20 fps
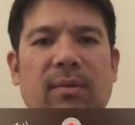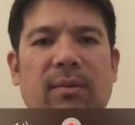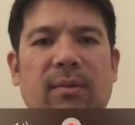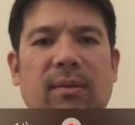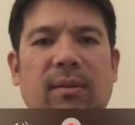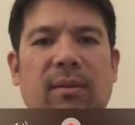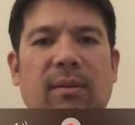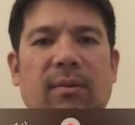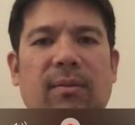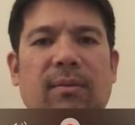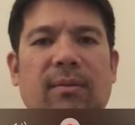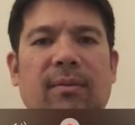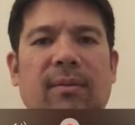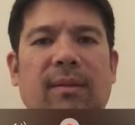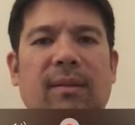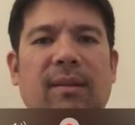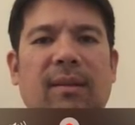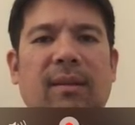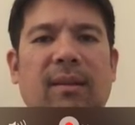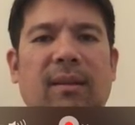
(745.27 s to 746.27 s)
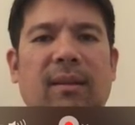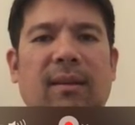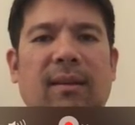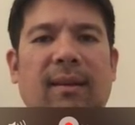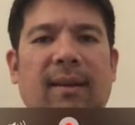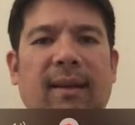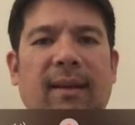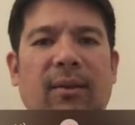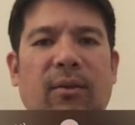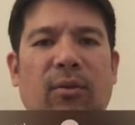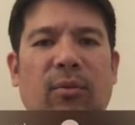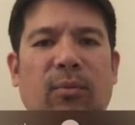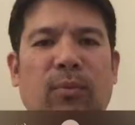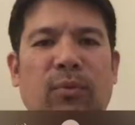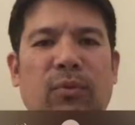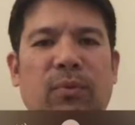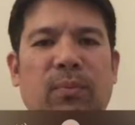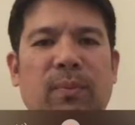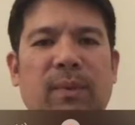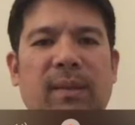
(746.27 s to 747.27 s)
So I
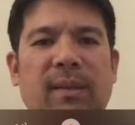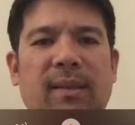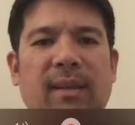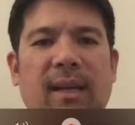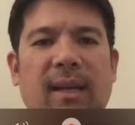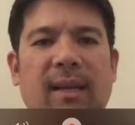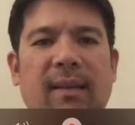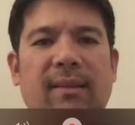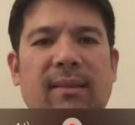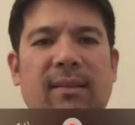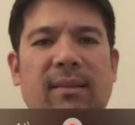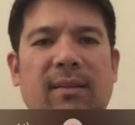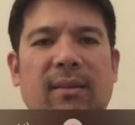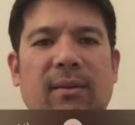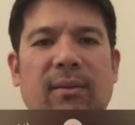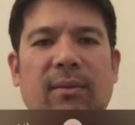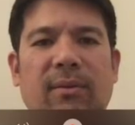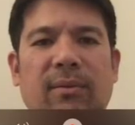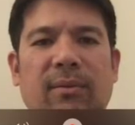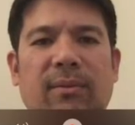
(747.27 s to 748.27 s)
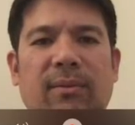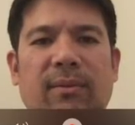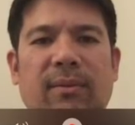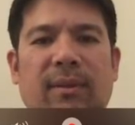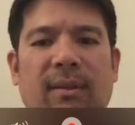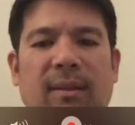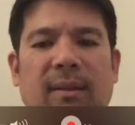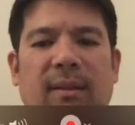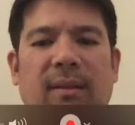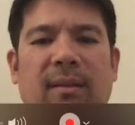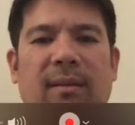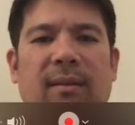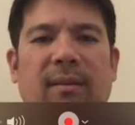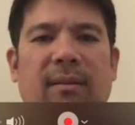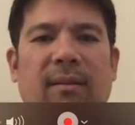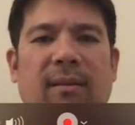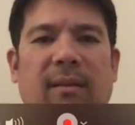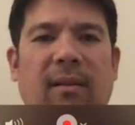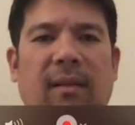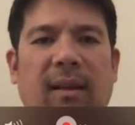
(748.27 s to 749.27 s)
almost missed that. So
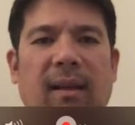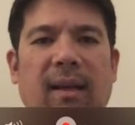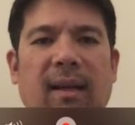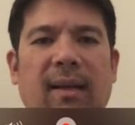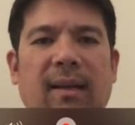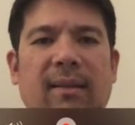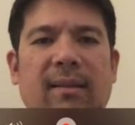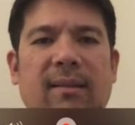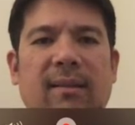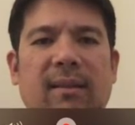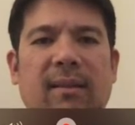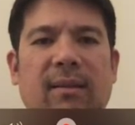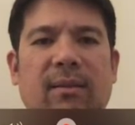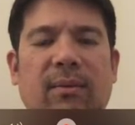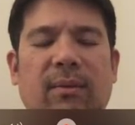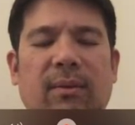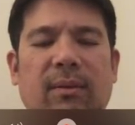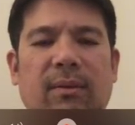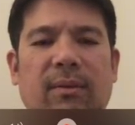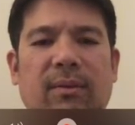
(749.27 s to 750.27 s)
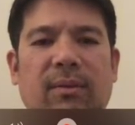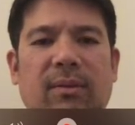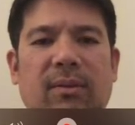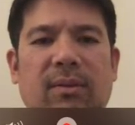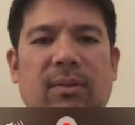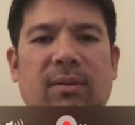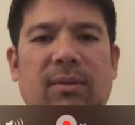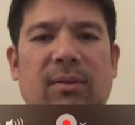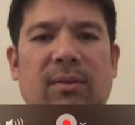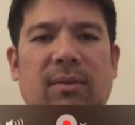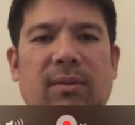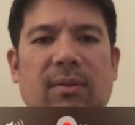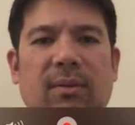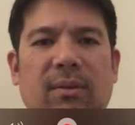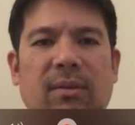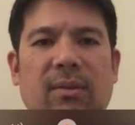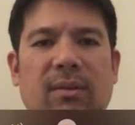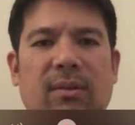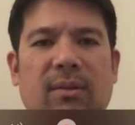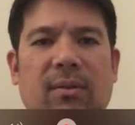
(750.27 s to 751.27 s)
class equals
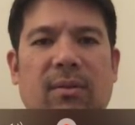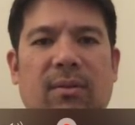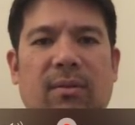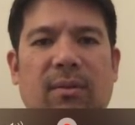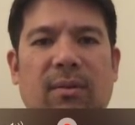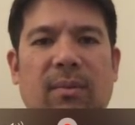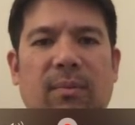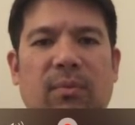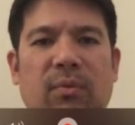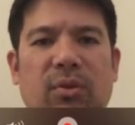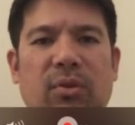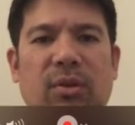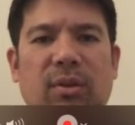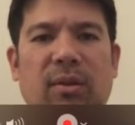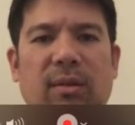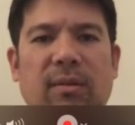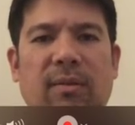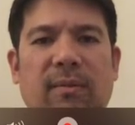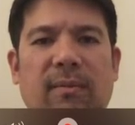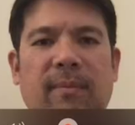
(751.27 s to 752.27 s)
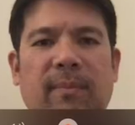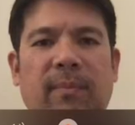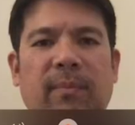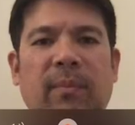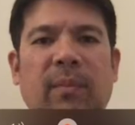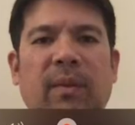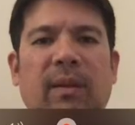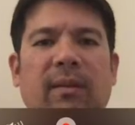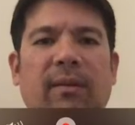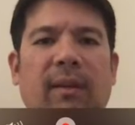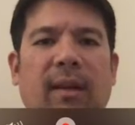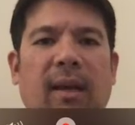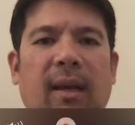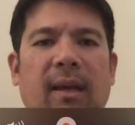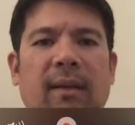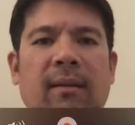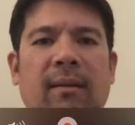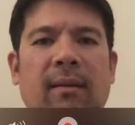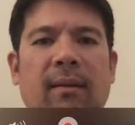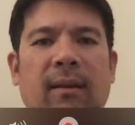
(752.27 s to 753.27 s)
description.
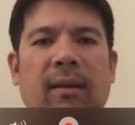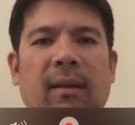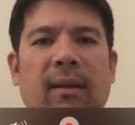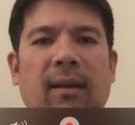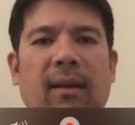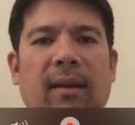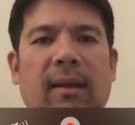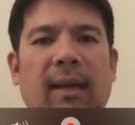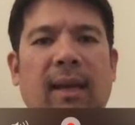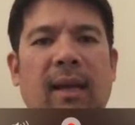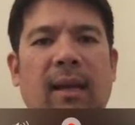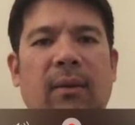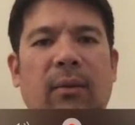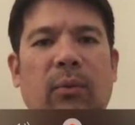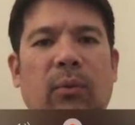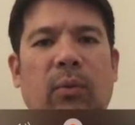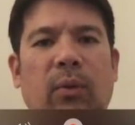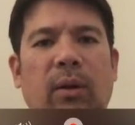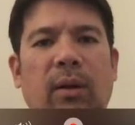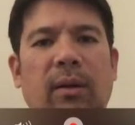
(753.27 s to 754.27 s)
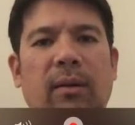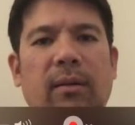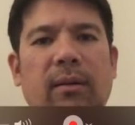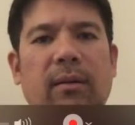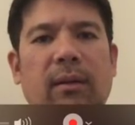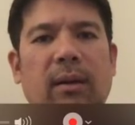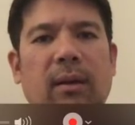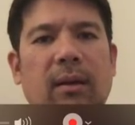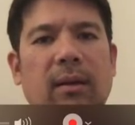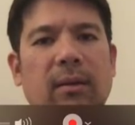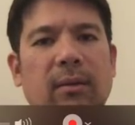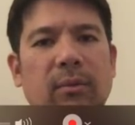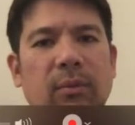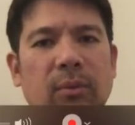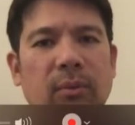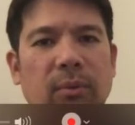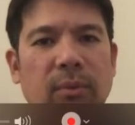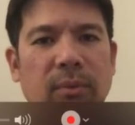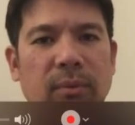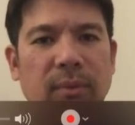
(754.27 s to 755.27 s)
Again,
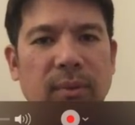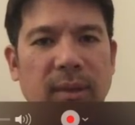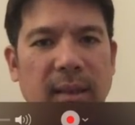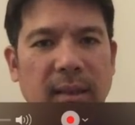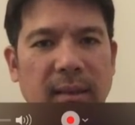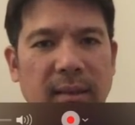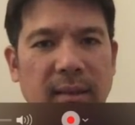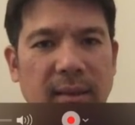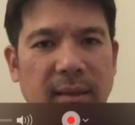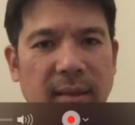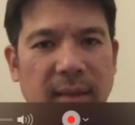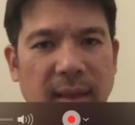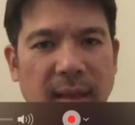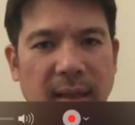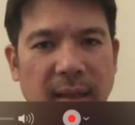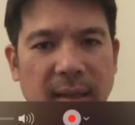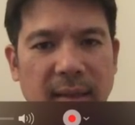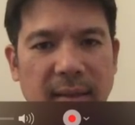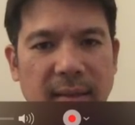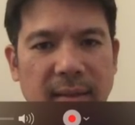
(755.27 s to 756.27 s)
ooh, that did not.